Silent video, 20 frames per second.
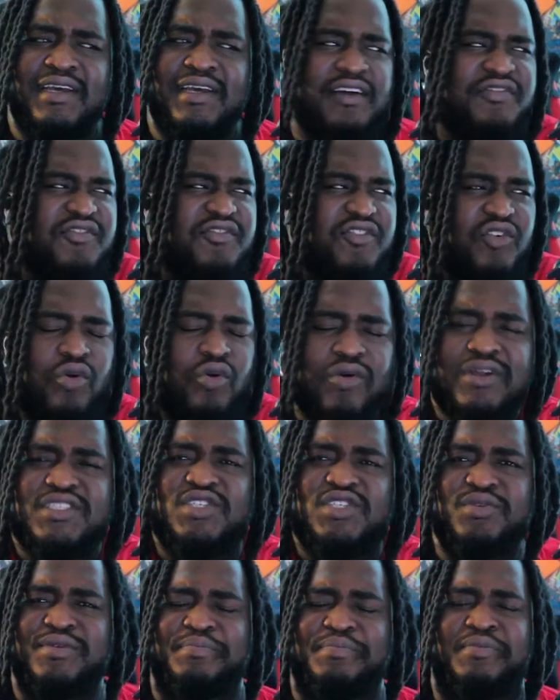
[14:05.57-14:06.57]
Of
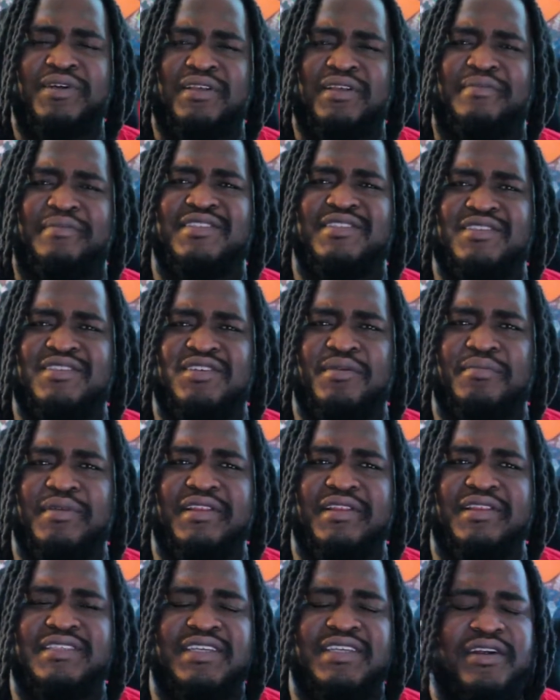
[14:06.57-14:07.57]
course you would put him into your
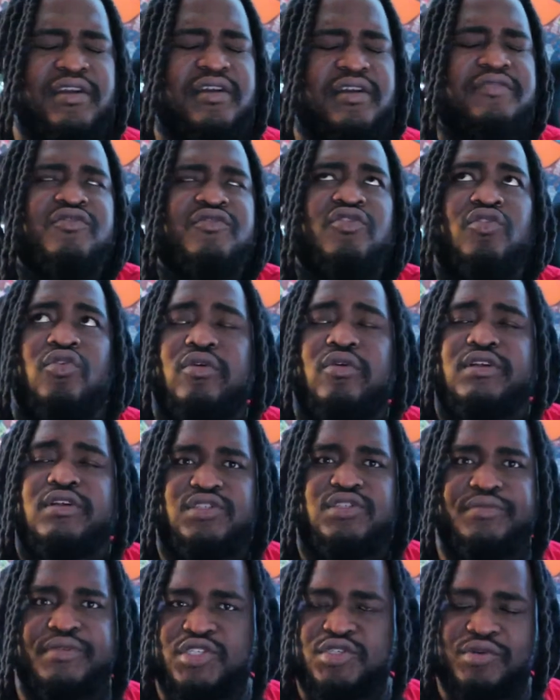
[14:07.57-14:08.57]
military. Of
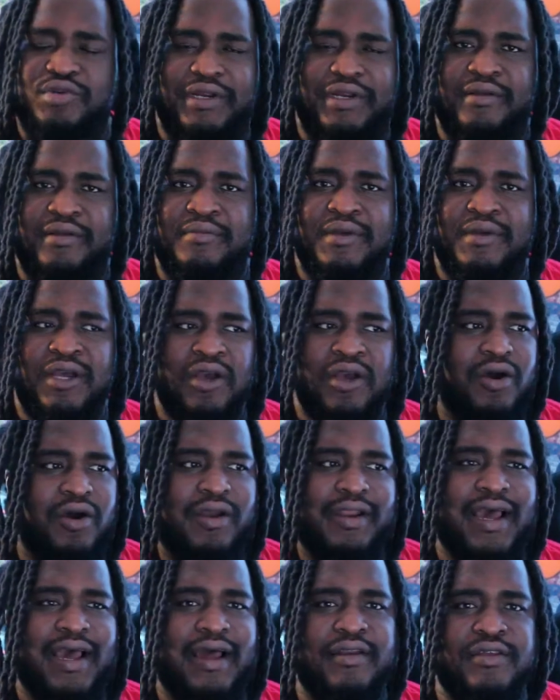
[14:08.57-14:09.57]
course you would train him
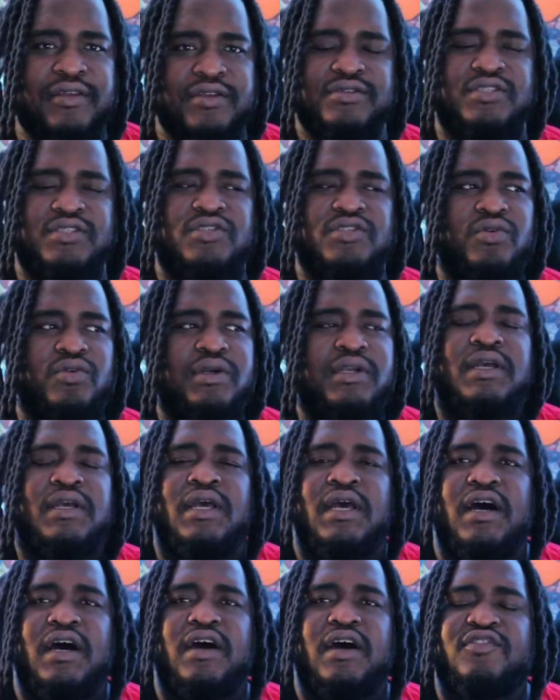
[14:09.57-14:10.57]
on how to use a sword.
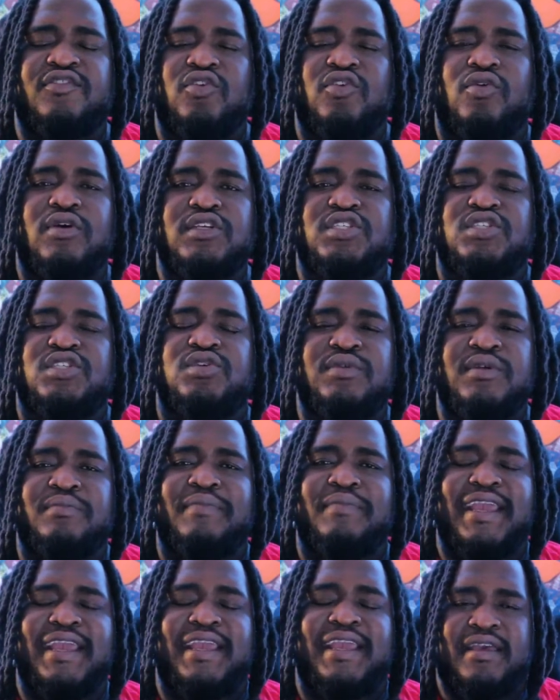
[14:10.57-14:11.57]
Of course you
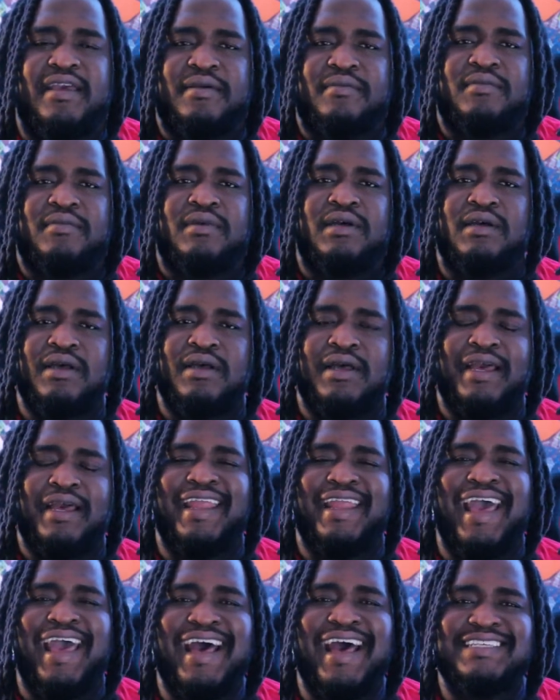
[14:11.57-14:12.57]
would make him
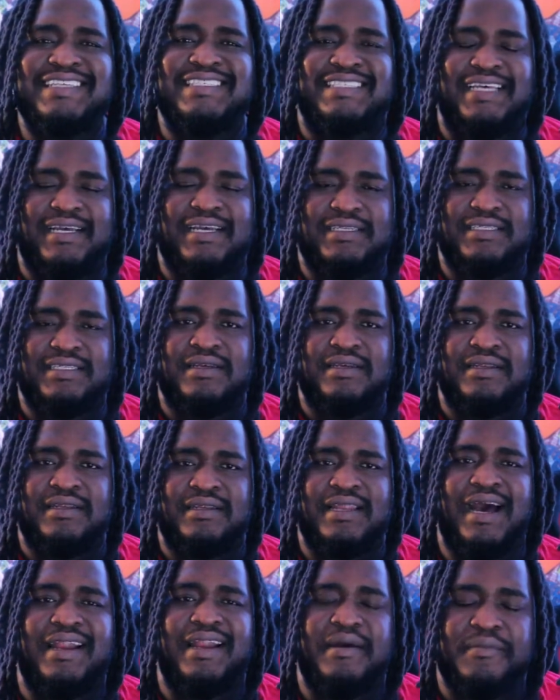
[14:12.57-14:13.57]
an asset,
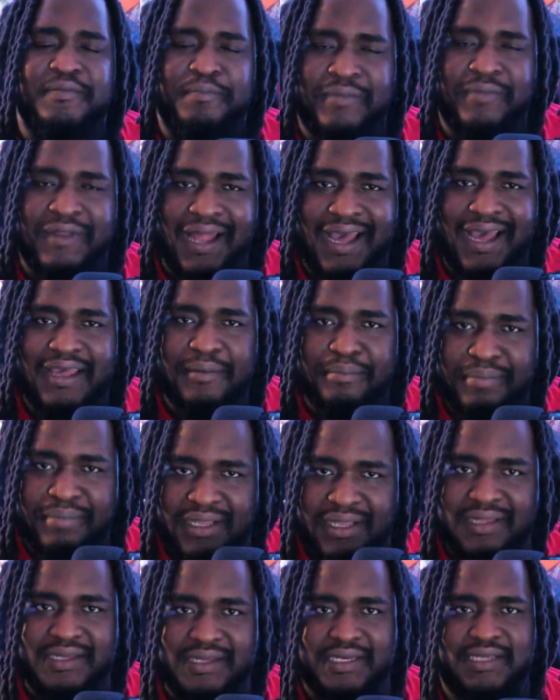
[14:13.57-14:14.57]
not a
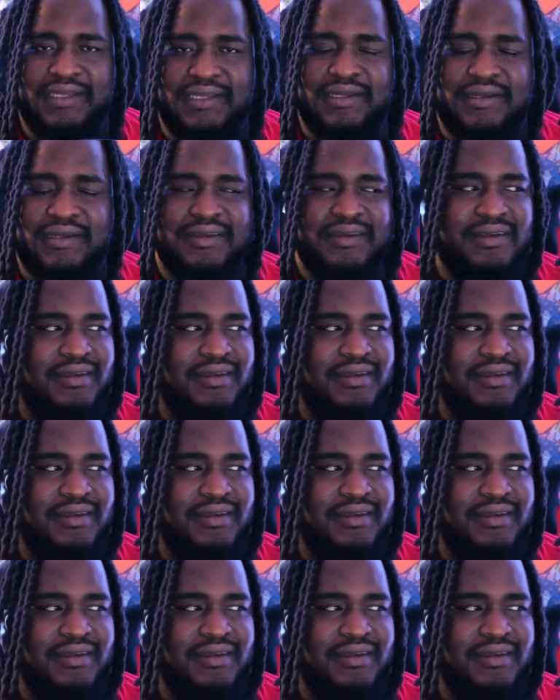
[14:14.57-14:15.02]
liability.